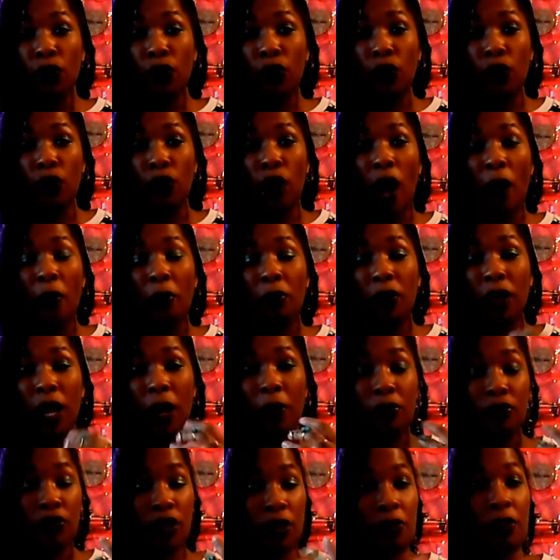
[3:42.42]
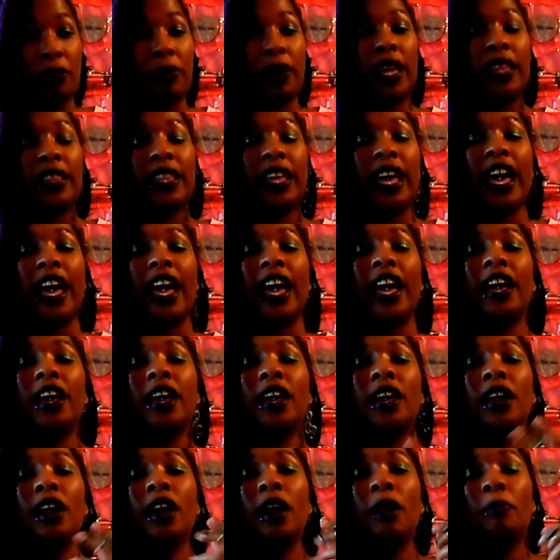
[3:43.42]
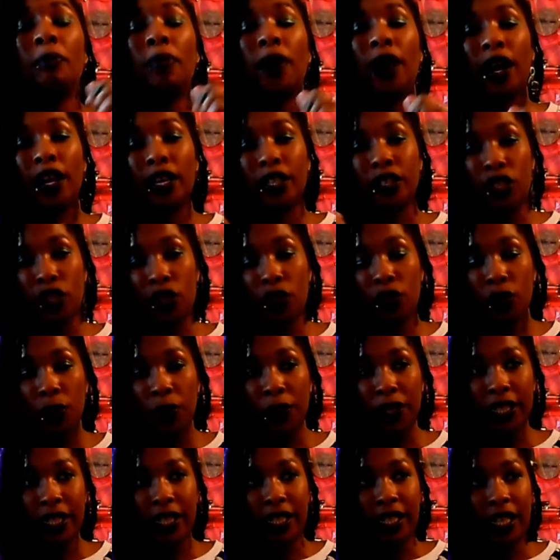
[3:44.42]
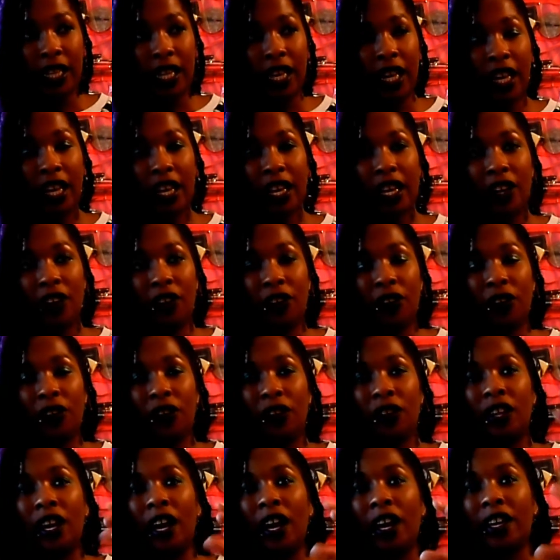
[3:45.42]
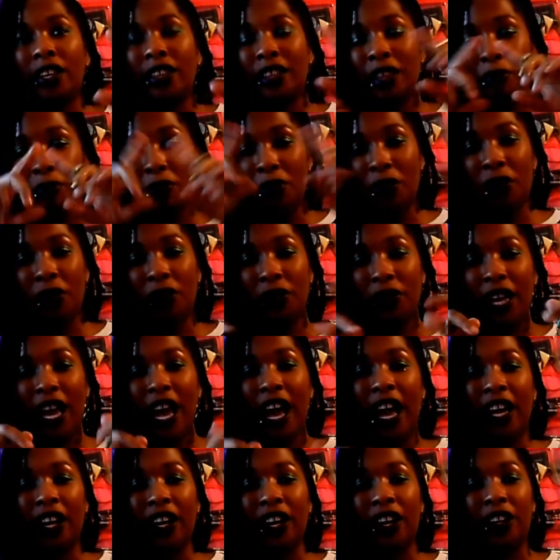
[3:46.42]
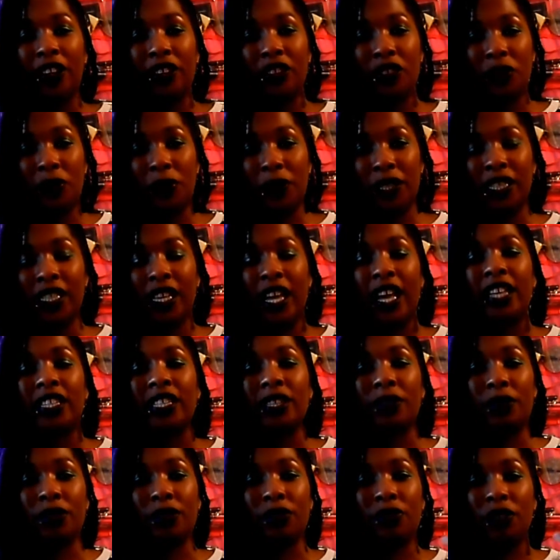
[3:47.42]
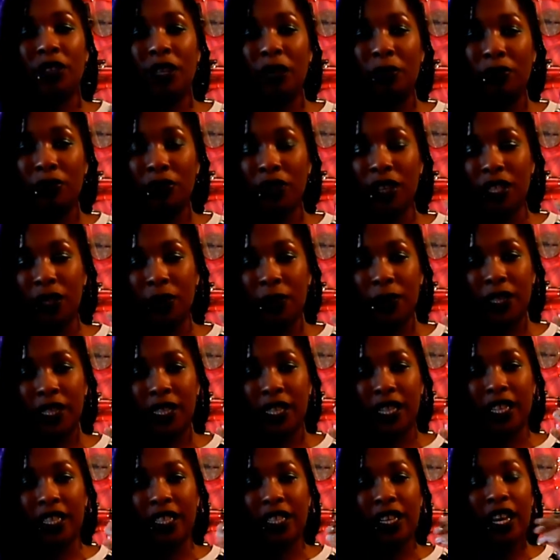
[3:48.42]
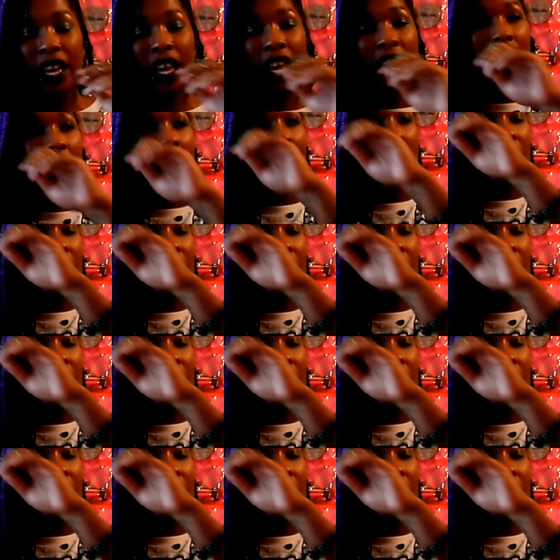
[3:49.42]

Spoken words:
will like pre-prepare the hair by twisting it, like they put it on a hanger and twist the hair so it's already pre-twisted